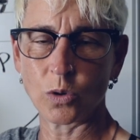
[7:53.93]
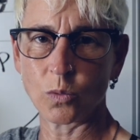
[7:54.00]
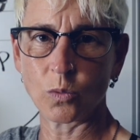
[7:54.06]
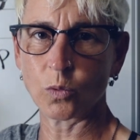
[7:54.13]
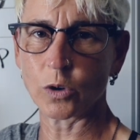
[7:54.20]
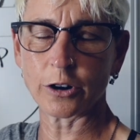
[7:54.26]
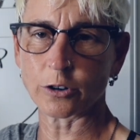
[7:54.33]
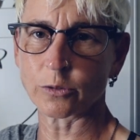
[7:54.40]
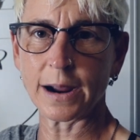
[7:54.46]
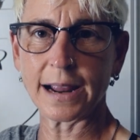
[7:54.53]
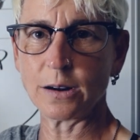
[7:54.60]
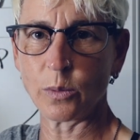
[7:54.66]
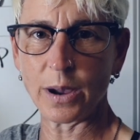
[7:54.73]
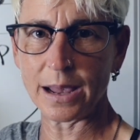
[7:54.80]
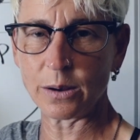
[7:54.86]
work right
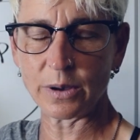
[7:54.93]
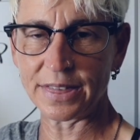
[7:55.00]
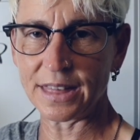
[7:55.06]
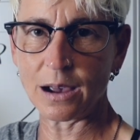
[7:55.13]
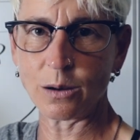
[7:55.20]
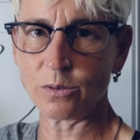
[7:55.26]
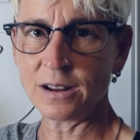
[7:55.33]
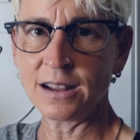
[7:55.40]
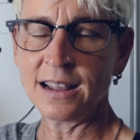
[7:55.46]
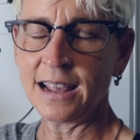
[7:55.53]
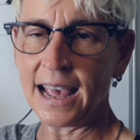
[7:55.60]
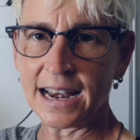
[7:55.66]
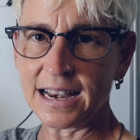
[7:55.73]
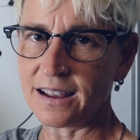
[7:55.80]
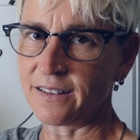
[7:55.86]
away without
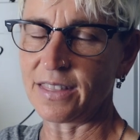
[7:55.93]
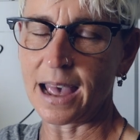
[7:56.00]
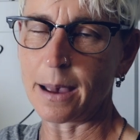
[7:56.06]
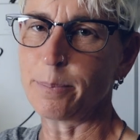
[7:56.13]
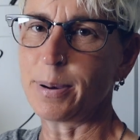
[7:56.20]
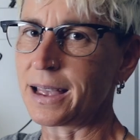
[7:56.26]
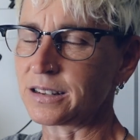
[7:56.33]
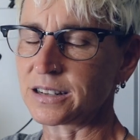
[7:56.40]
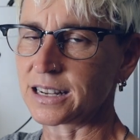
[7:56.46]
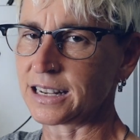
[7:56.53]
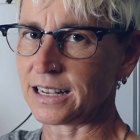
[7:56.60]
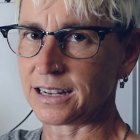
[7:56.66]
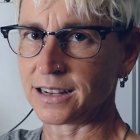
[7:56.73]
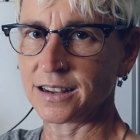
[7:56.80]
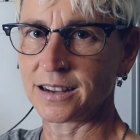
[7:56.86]
any of that
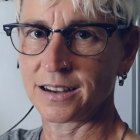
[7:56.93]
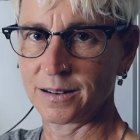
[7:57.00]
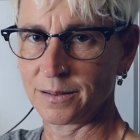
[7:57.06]
pesky